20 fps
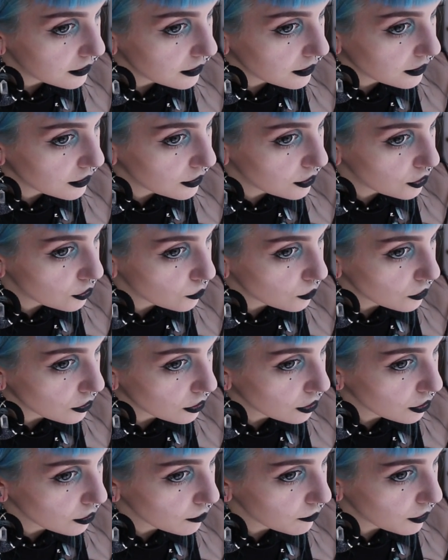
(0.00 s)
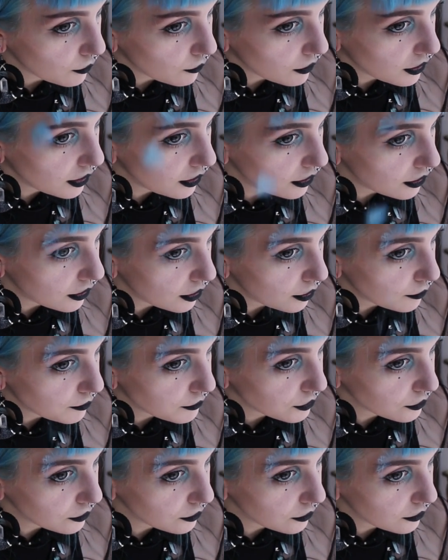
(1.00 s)
and work my way up
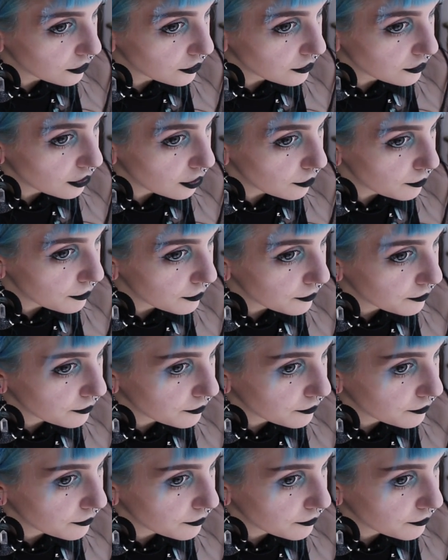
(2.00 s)
to the top.